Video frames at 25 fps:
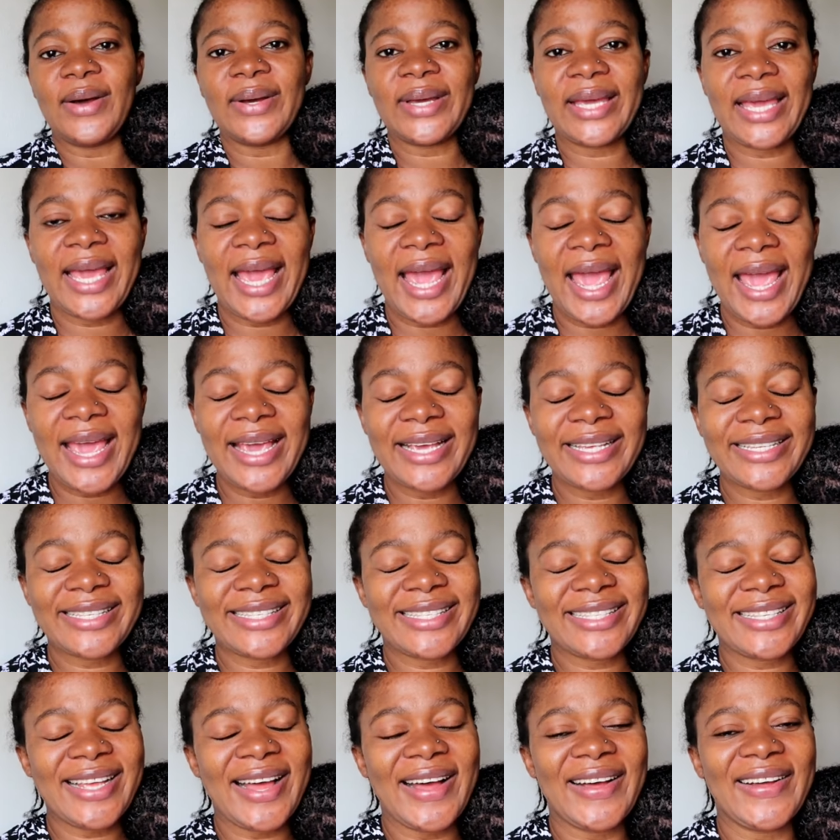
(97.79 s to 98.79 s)
okay
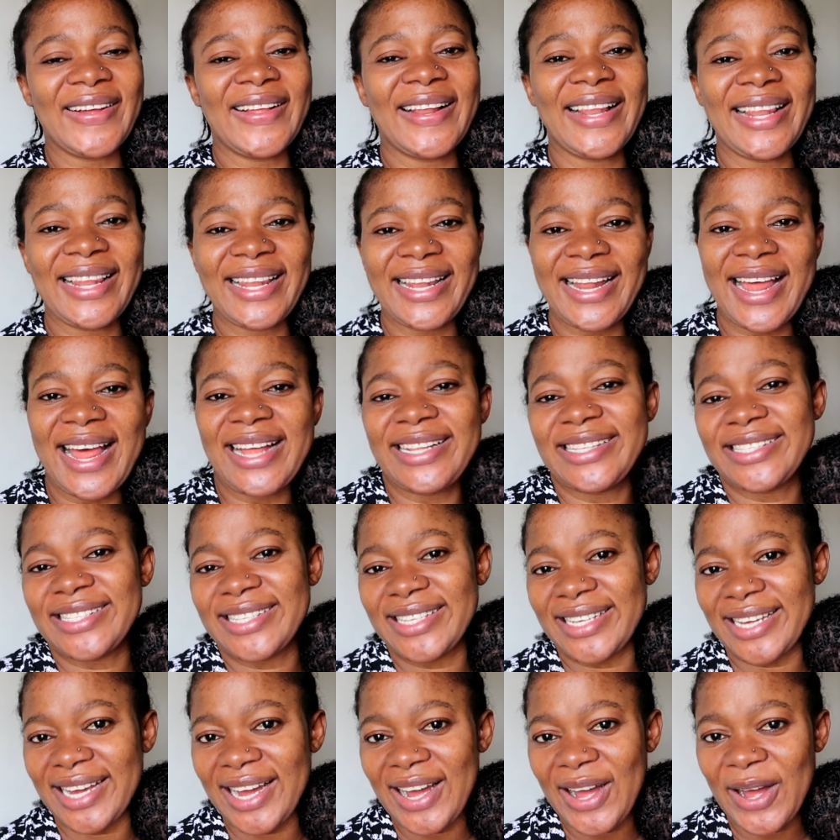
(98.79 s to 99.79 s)
so
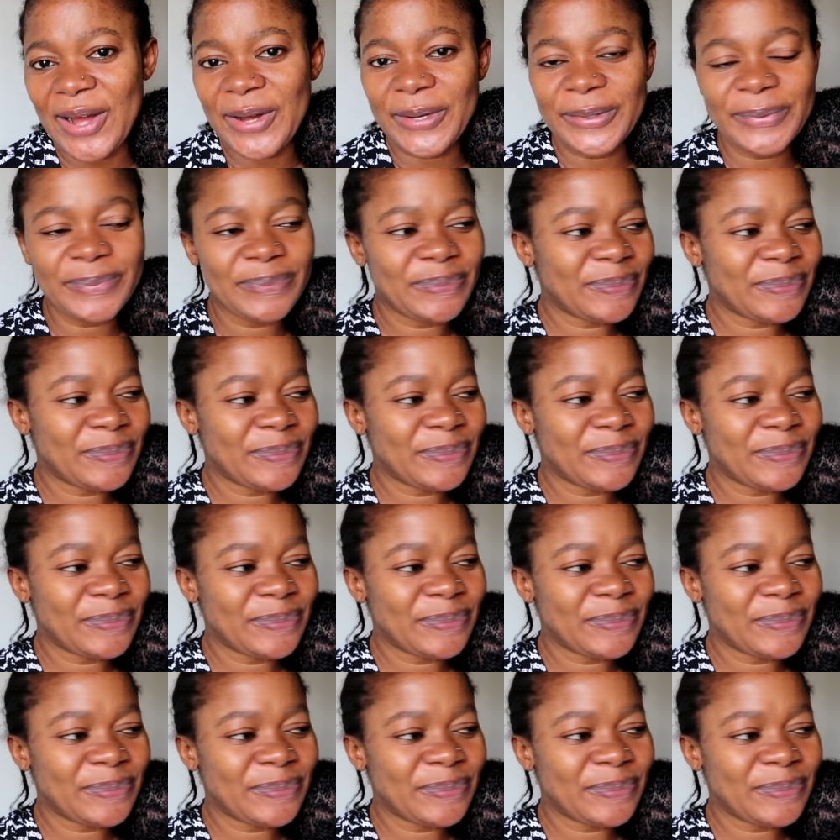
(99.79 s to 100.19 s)
let's go